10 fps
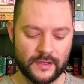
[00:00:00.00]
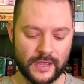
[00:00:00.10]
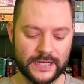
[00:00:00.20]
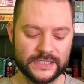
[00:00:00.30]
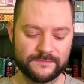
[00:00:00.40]
Uh,
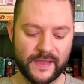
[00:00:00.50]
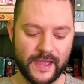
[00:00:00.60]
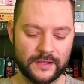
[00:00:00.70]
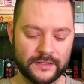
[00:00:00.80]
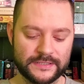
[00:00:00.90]
and his
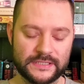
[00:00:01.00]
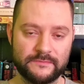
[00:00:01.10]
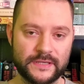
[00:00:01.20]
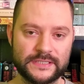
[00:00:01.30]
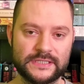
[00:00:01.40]
band is the
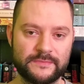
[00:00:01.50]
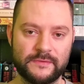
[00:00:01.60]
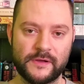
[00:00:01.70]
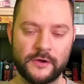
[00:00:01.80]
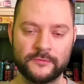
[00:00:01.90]

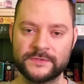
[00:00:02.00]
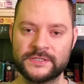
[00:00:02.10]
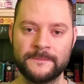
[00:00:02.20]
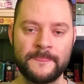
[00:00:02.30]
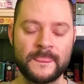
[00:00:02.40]
Mississippi Bones